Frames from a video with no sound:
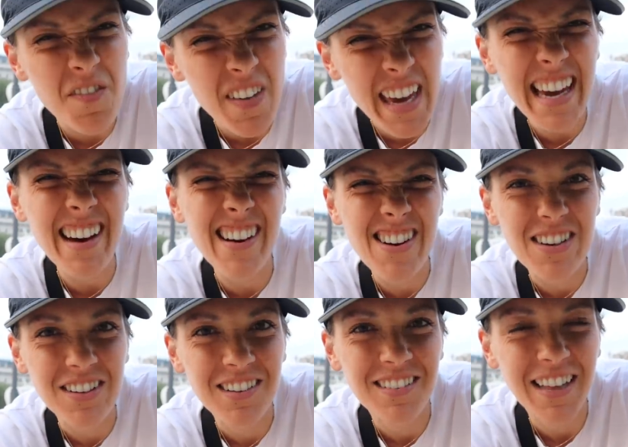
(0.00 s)
feel
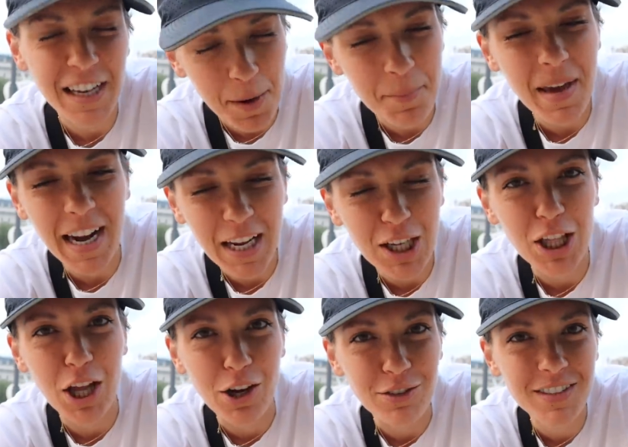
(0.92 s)
like I'm getting
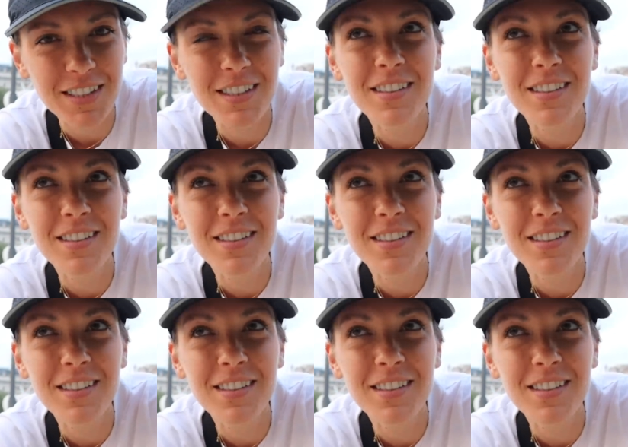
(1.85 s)
close.